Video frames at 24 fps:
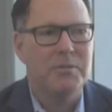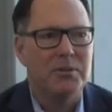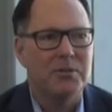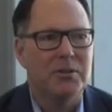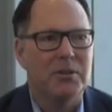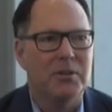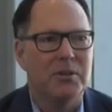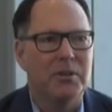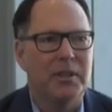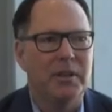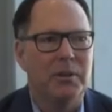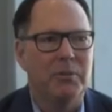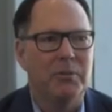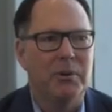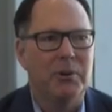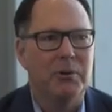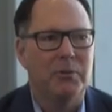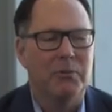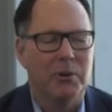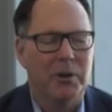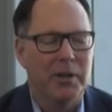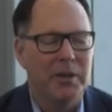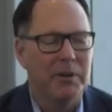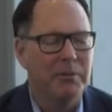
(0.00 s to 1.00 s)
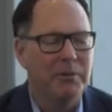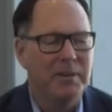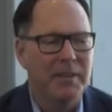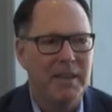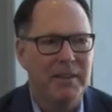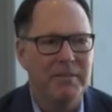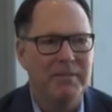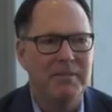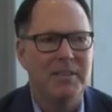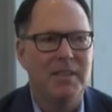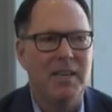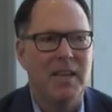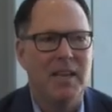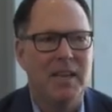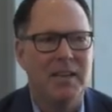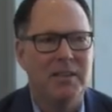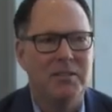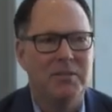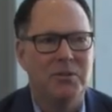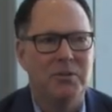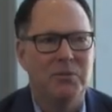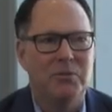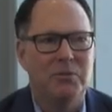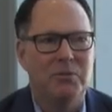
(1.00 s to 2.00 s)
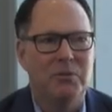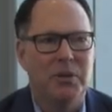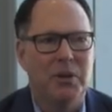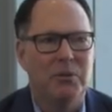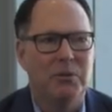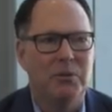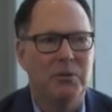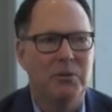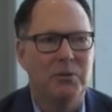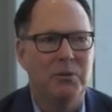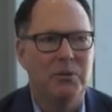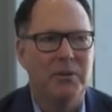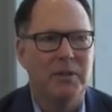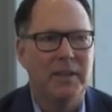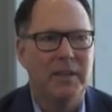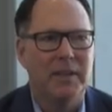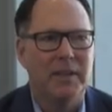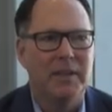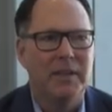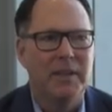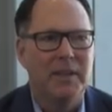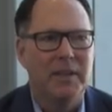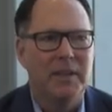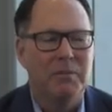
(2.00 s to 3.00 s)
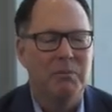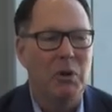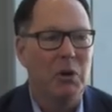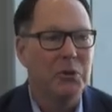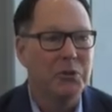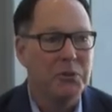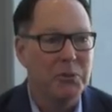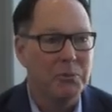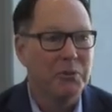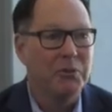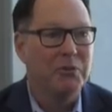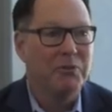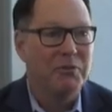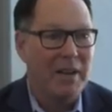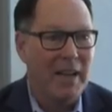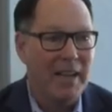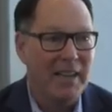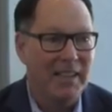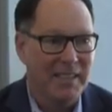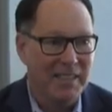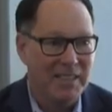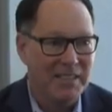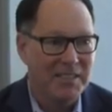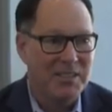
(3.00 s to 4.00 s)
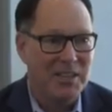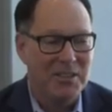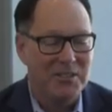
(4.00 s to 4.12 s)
are certainly we are working with the FDA to go through the multiple filings,